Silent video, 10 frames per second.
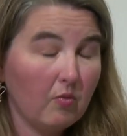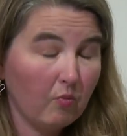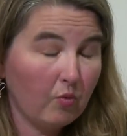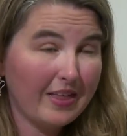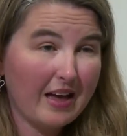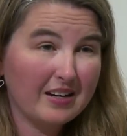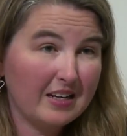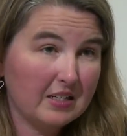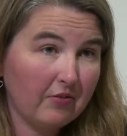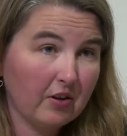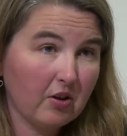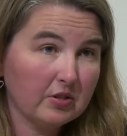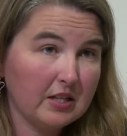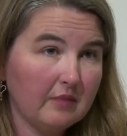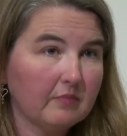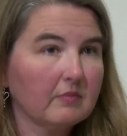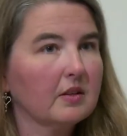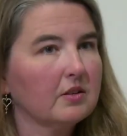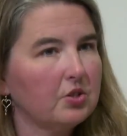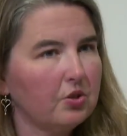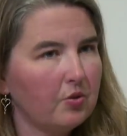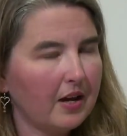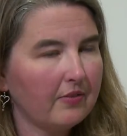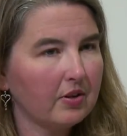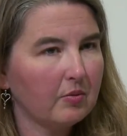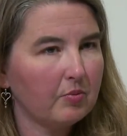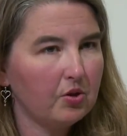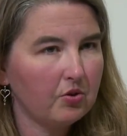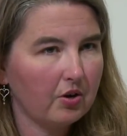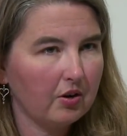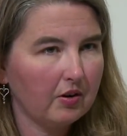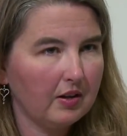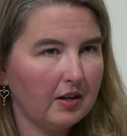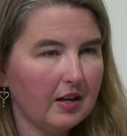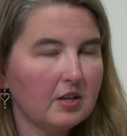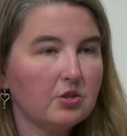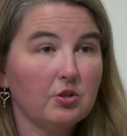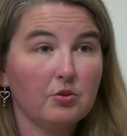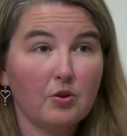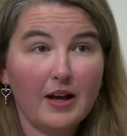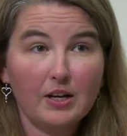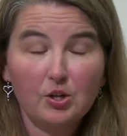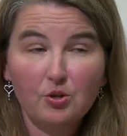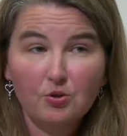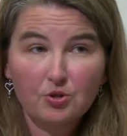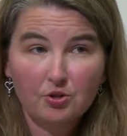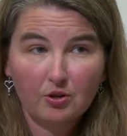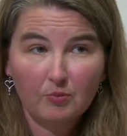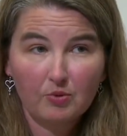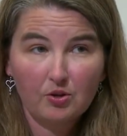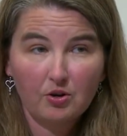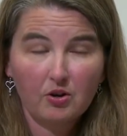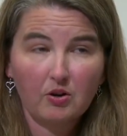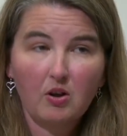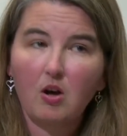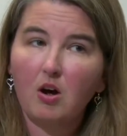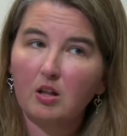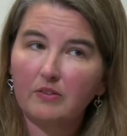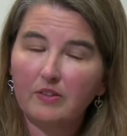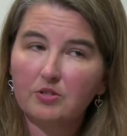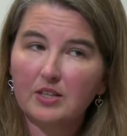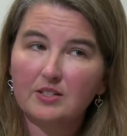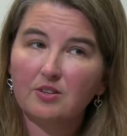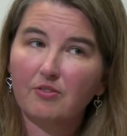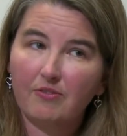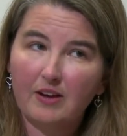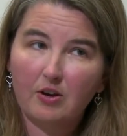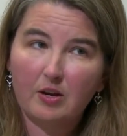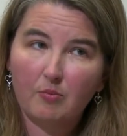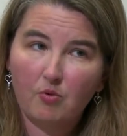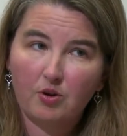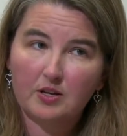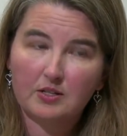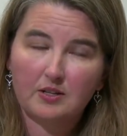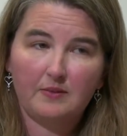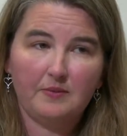without any difficulty? Do you have a computer? Do you know how to use your computer? All of those things are very important.